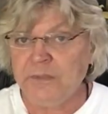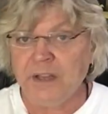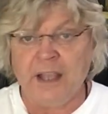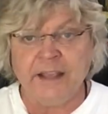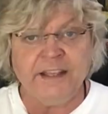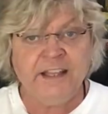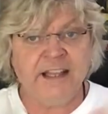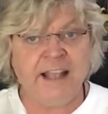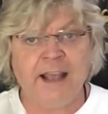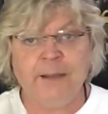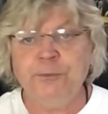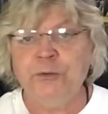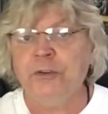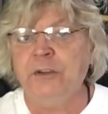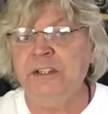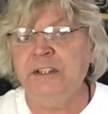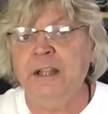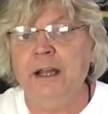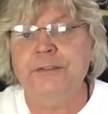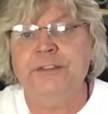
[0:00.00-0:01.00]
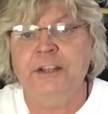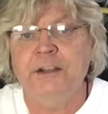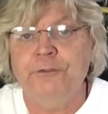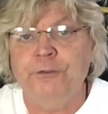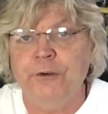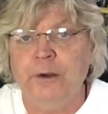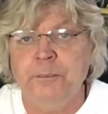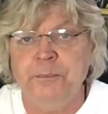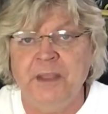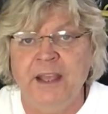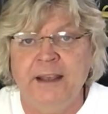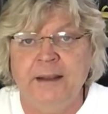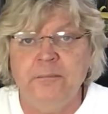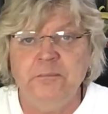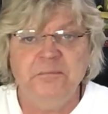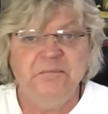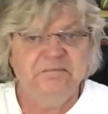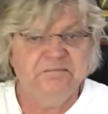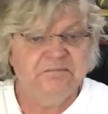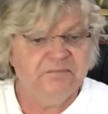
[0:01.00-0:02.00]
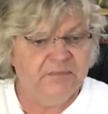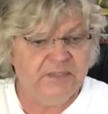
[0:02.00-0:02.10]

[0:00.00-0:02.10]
I get absolutely nothing from them.